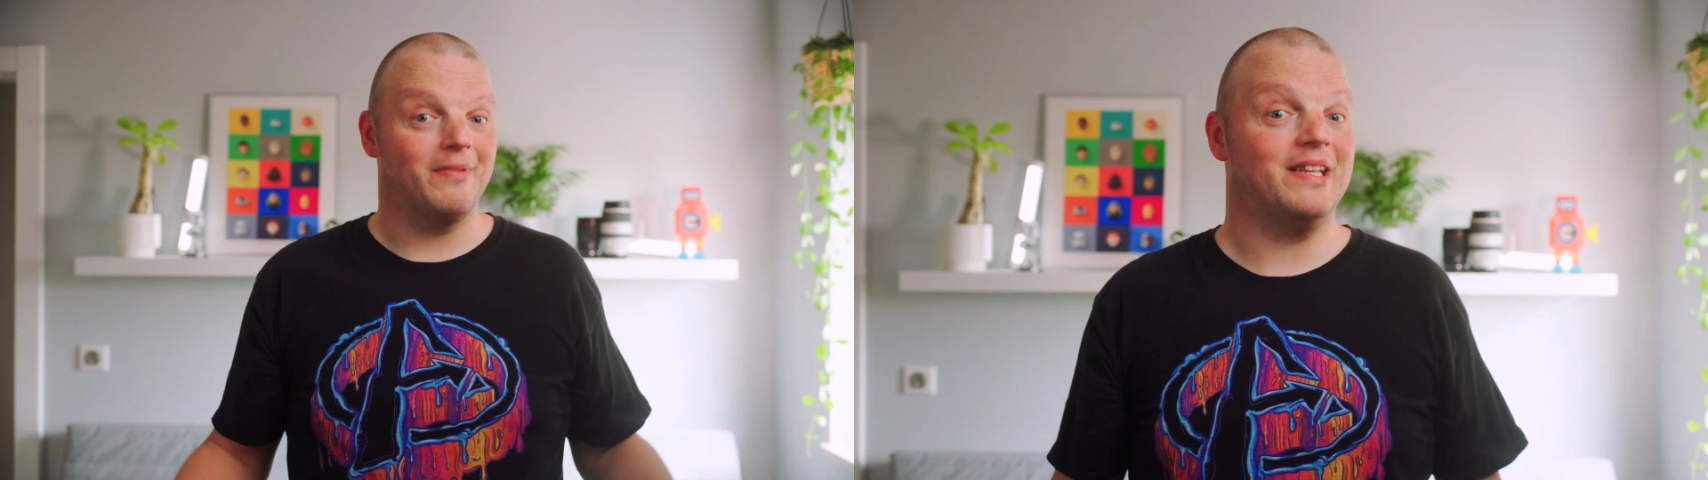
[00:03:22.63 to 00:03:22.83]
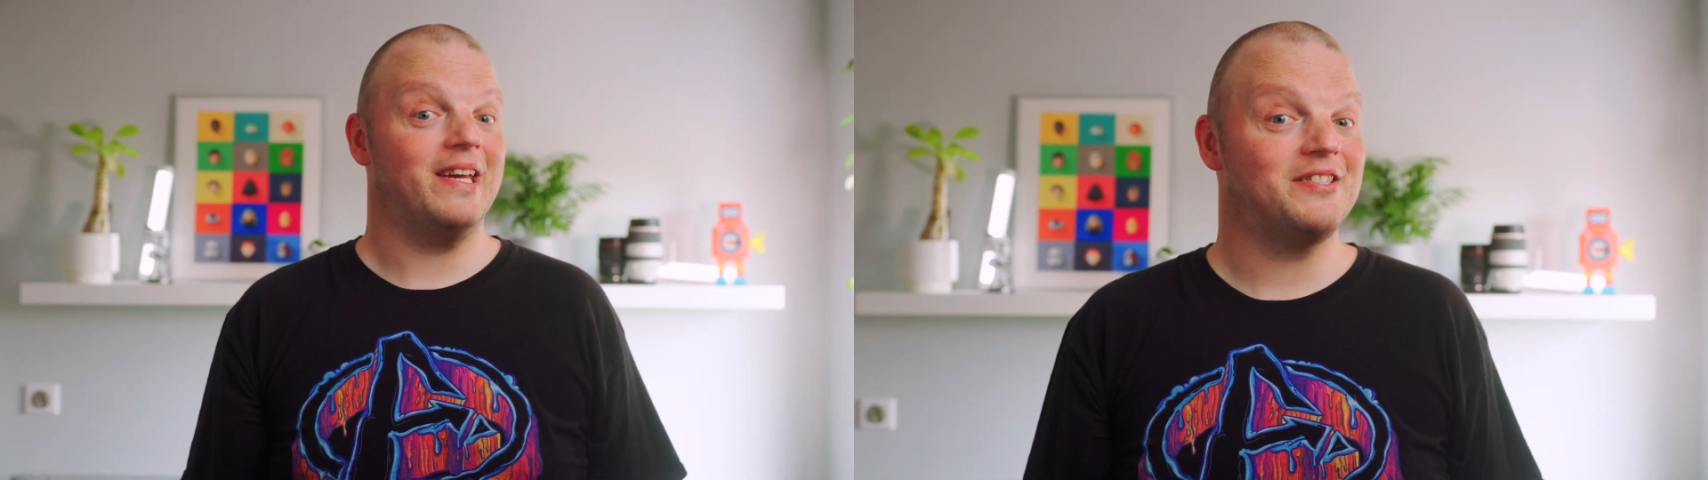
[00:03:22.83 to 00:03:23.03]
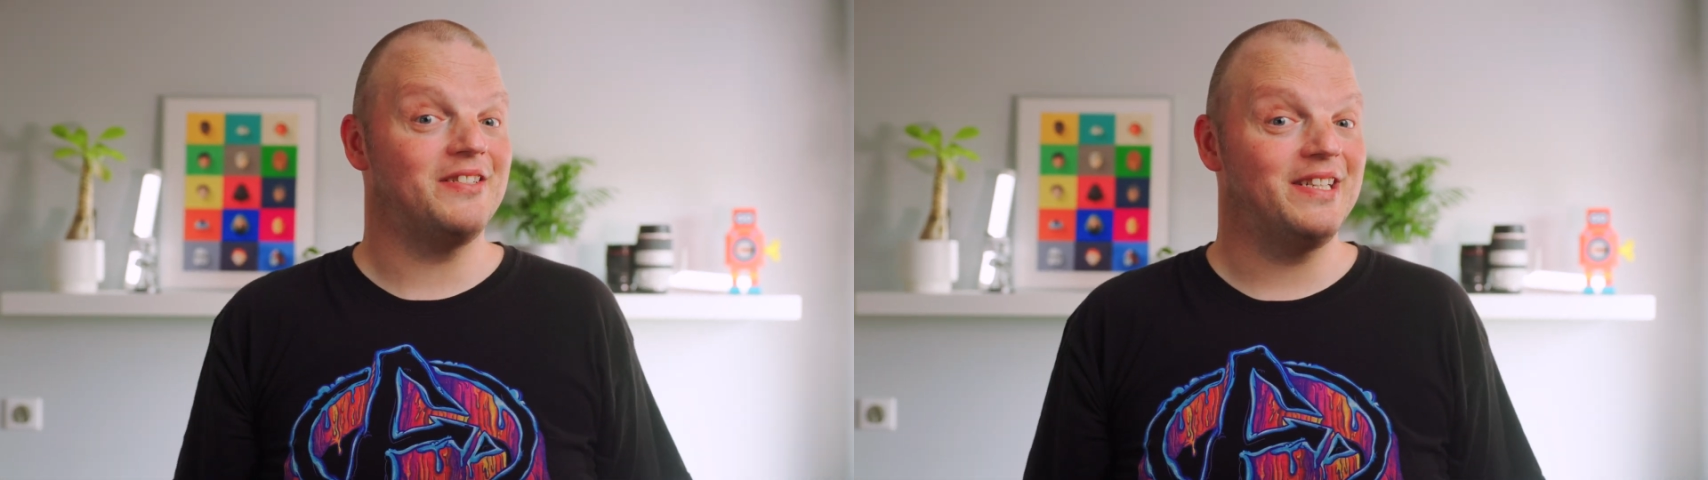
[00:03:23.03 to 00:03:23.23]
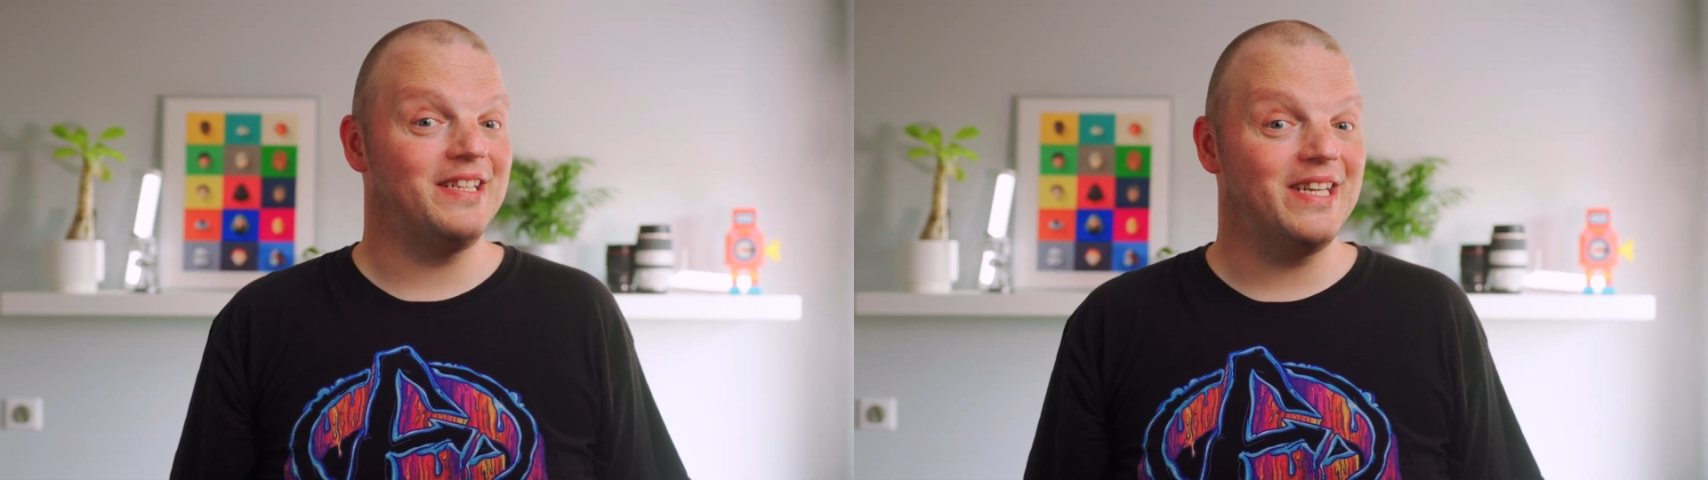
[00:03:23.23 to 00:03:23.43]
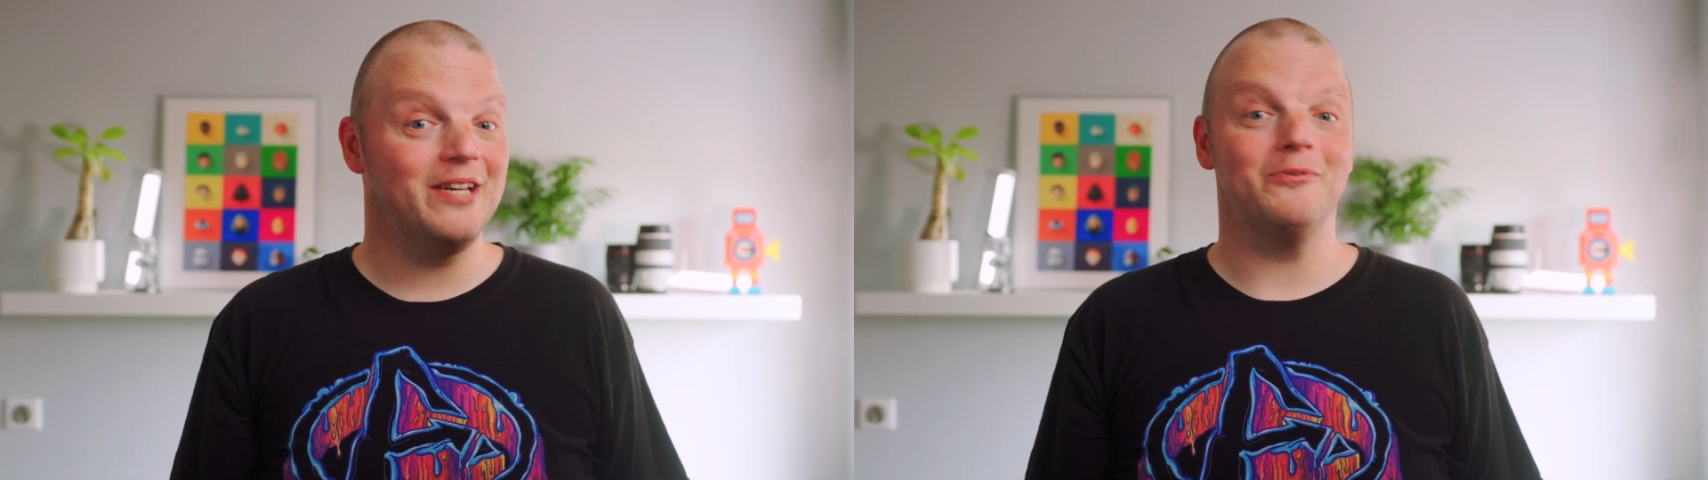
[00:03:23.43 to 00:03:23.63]
And
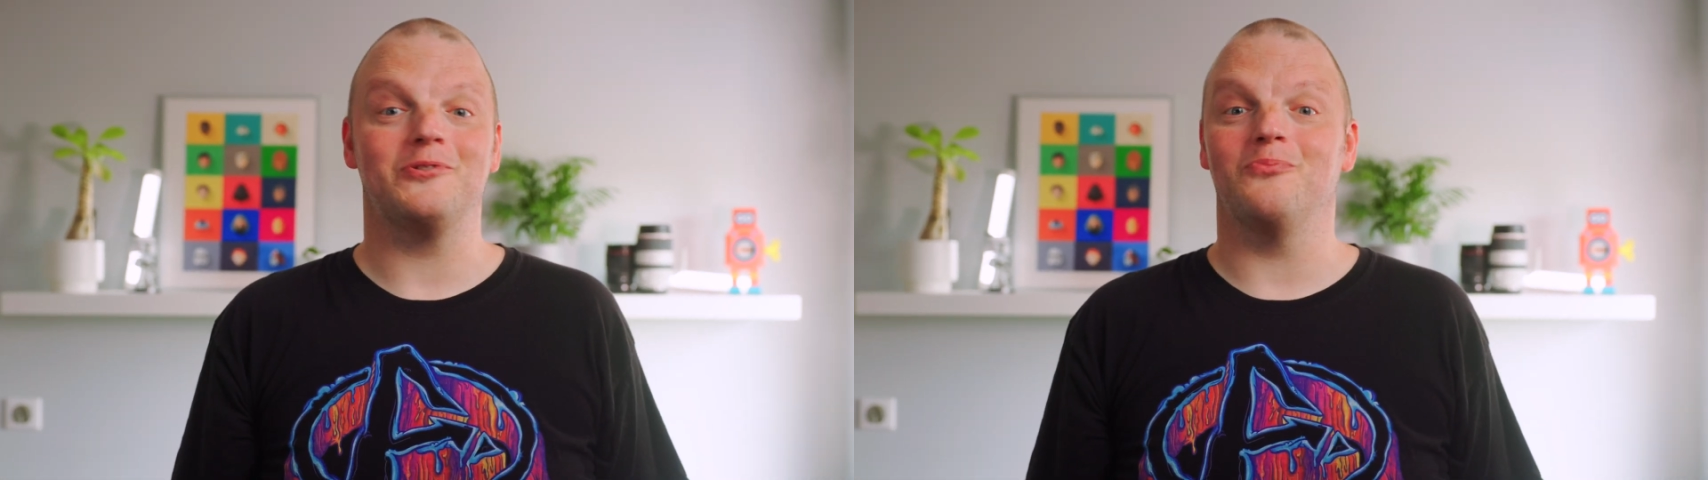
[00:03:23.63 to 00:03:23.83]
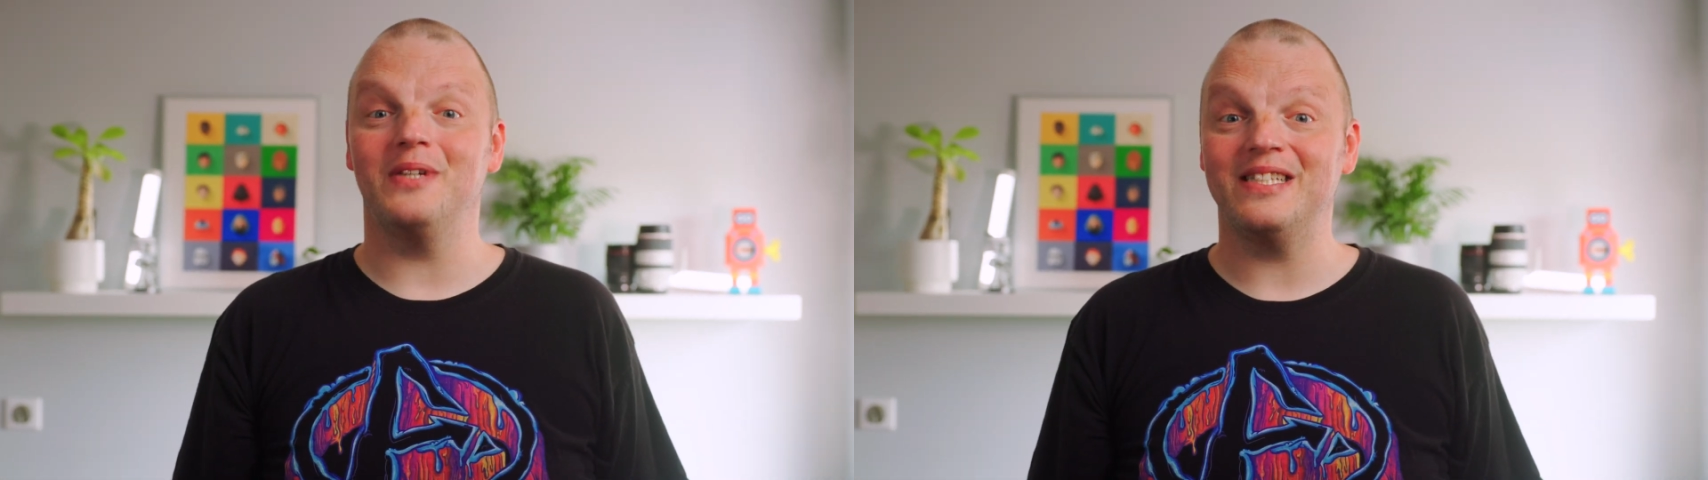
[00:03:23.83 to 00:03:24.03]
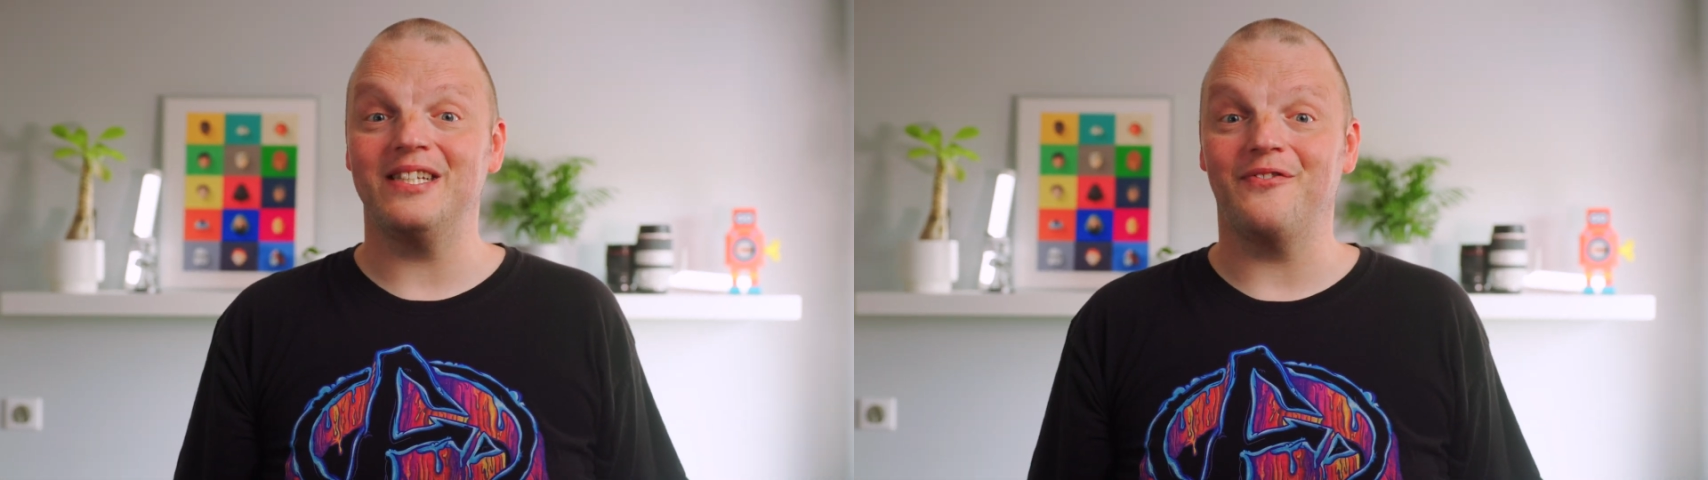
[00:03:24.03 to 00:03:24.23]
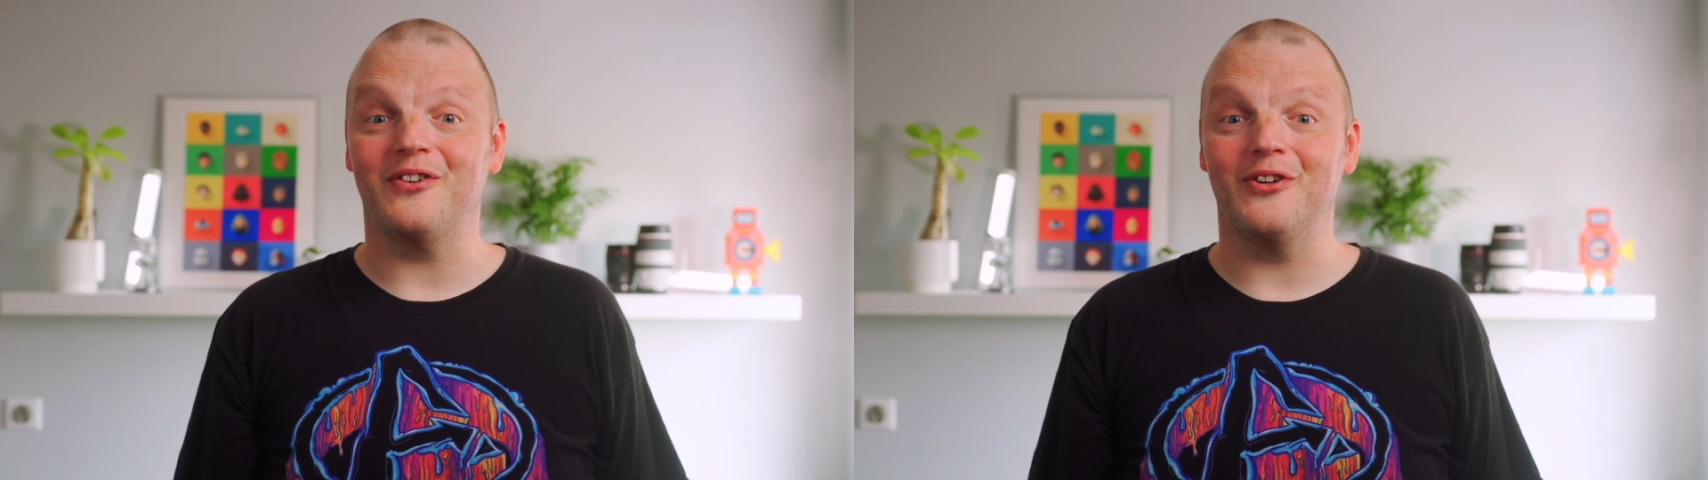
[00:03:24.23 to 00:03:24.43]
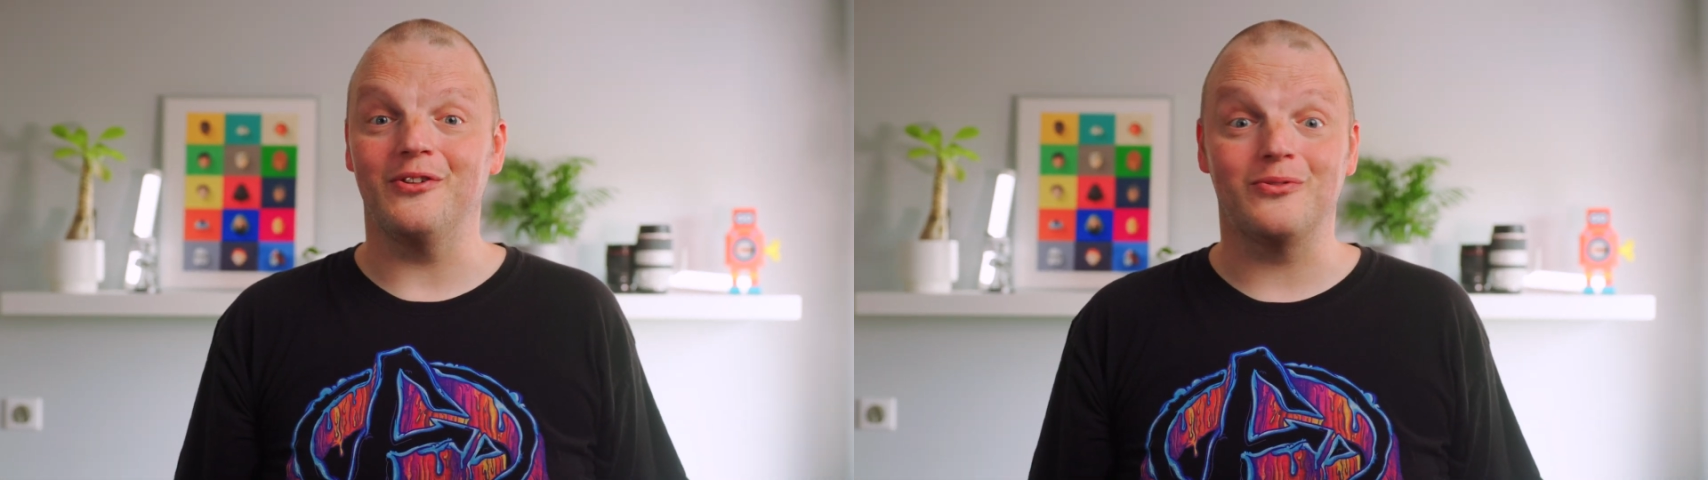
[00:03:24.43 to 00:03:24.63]
actually, it was really
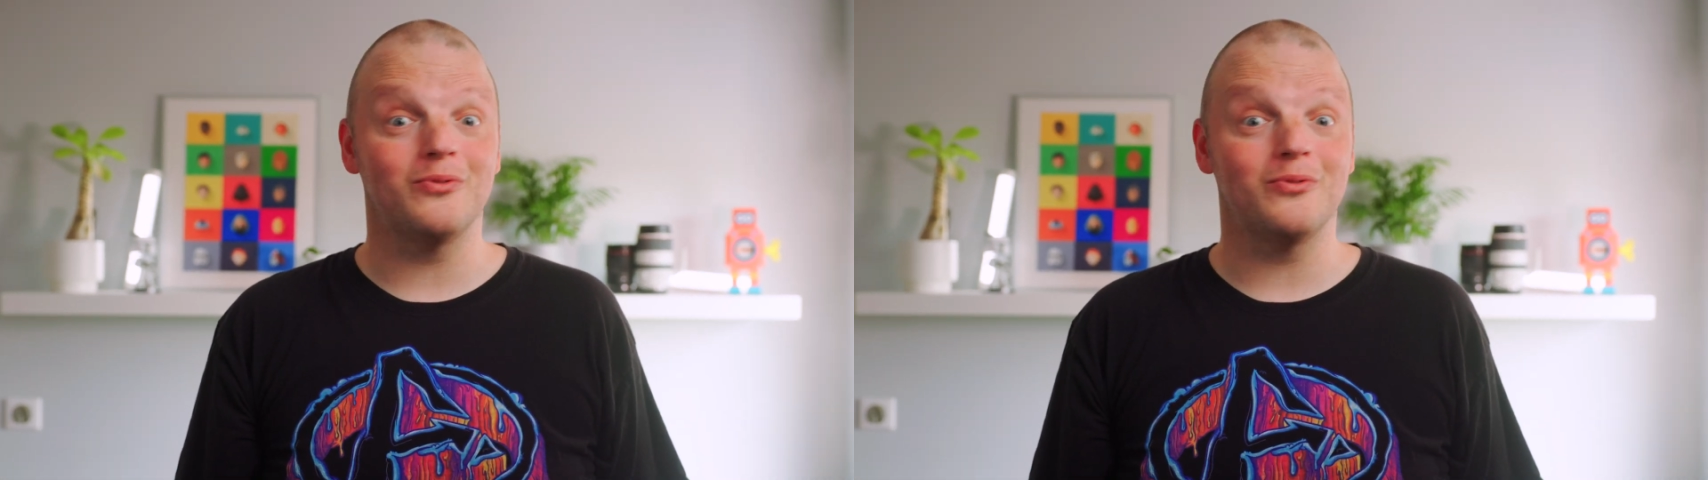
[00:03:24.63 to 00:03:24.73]
difficult